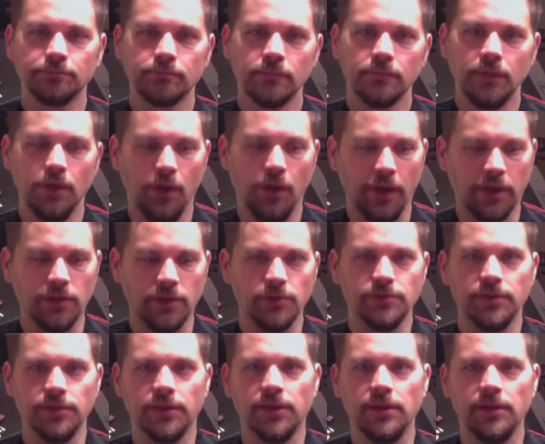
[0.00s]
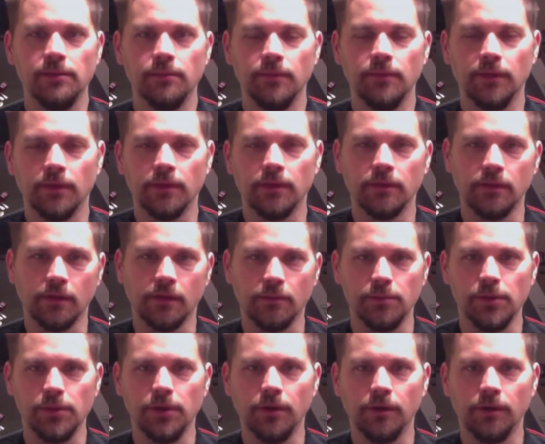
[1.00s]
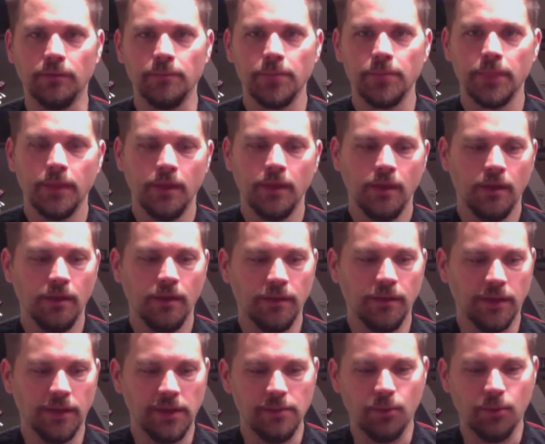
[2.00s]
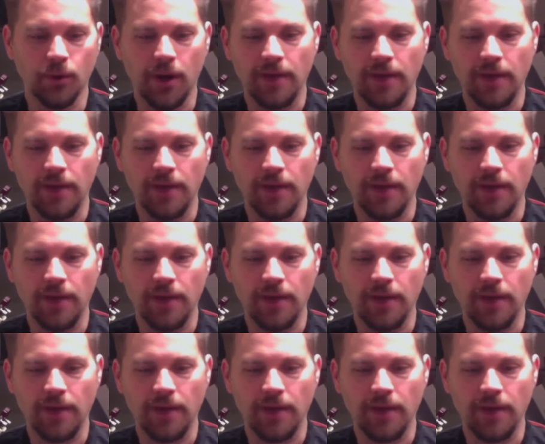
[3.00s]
I can use the computer, the keyboard.